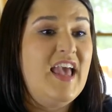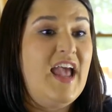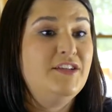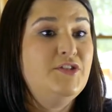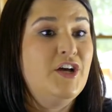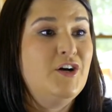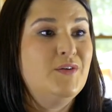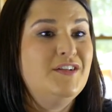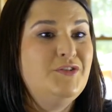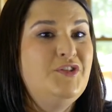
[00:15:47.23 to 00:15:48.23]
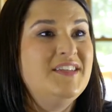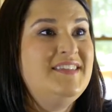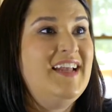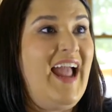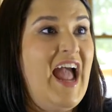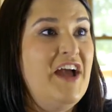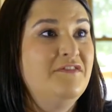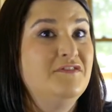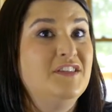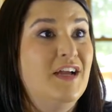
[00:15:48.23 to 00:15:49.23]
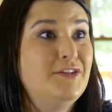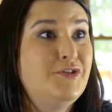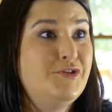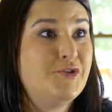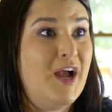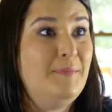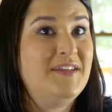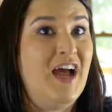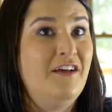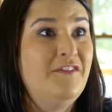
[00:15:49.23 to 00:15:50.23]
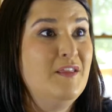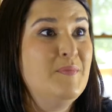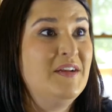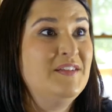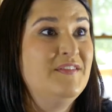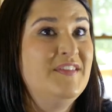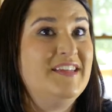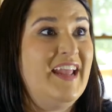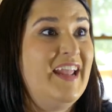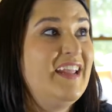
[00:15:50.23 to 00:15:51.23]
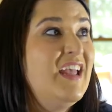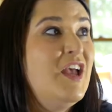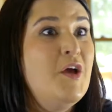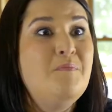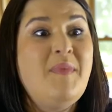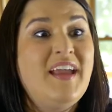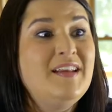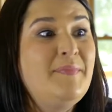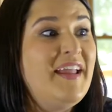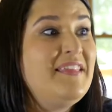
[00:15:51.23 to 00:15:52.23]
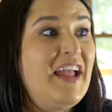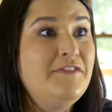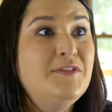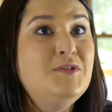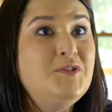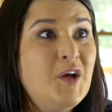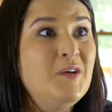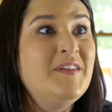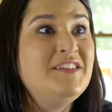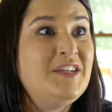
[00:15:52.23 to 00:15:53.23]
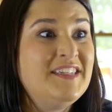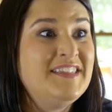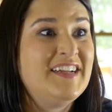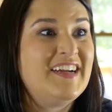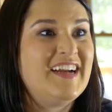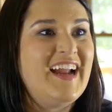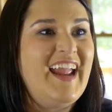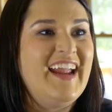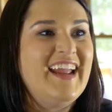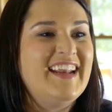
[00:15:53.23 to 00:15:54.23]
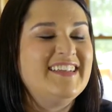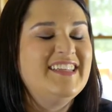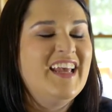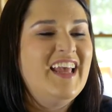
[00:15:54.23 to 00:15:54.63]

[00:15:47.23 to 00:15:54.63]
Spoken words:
And so just to have lunch dropped off in the middle of the day made my life so much easier. And